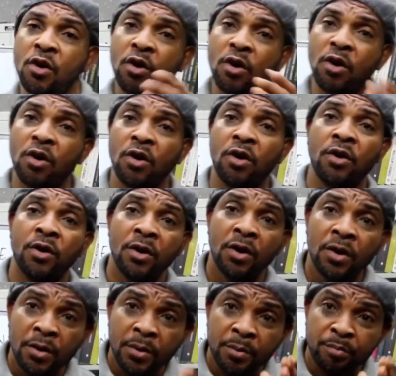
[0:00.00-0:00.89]

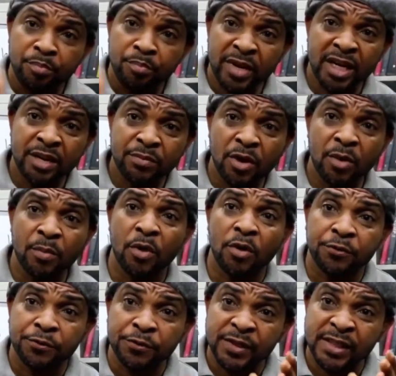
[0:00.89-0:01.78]
or minimum
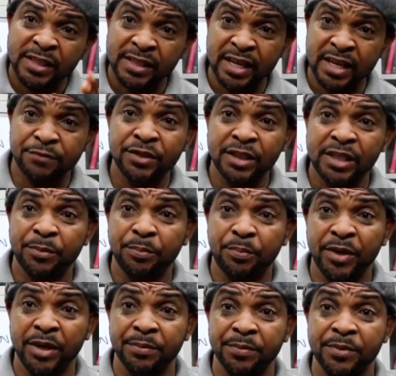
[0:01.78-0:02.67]
of 70
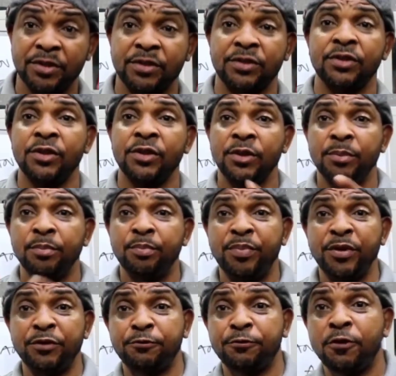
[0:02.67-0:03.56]
pips
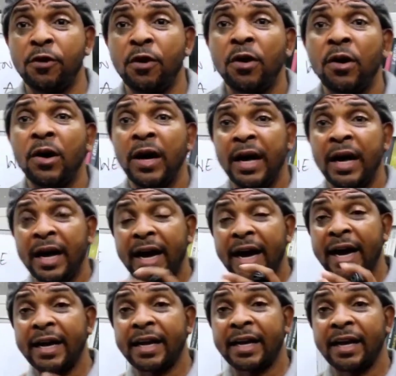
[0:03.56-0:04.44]
before
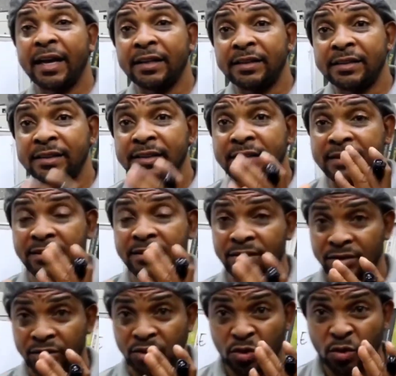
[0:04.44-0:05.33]
I can
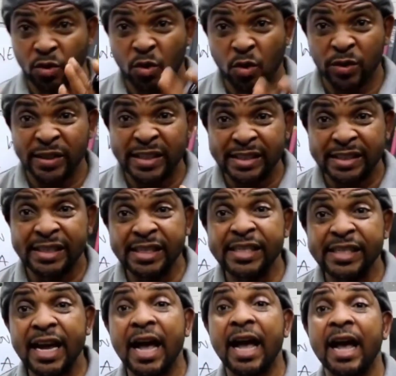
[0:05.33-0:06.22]

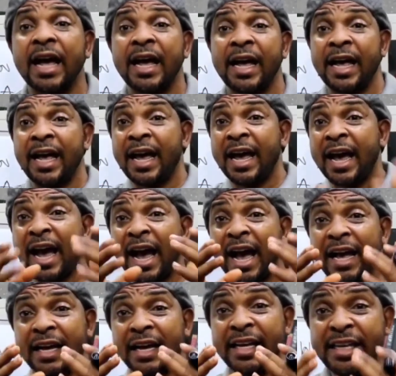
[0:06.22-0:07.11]
consider
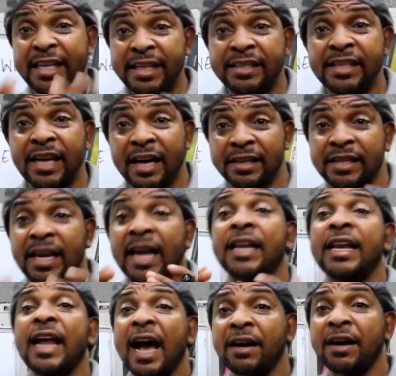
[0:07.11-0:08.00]
it as
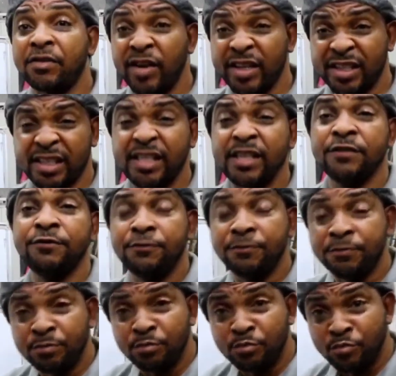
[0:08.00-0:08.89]
an aggressive
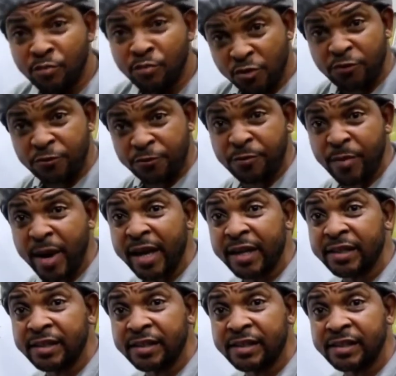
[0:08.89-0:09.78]

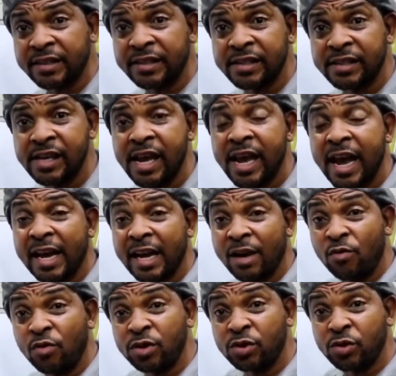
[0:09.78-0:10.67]
movement. And I
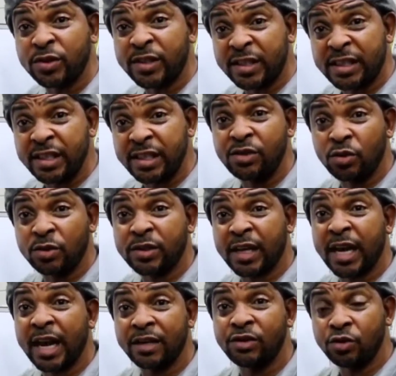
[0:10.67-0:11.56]
want to see those
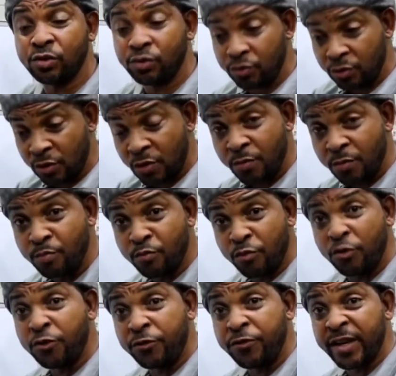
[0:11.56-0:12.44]
candles
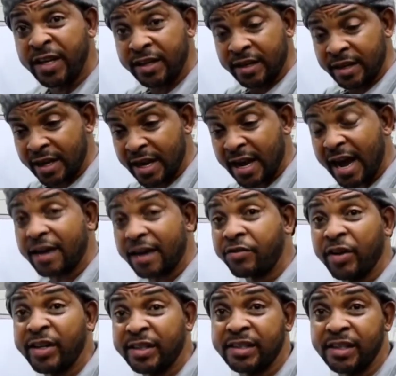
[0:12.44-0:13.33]
moving
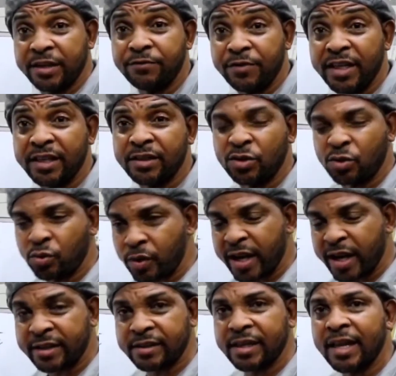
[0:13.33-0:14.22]
aggressively to
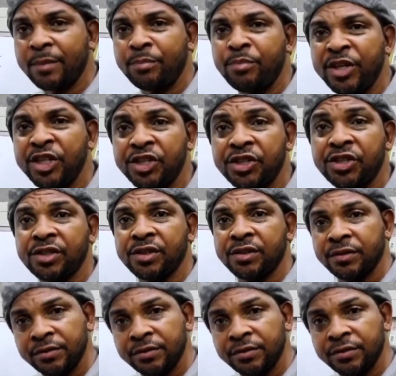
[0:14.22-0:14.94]
establish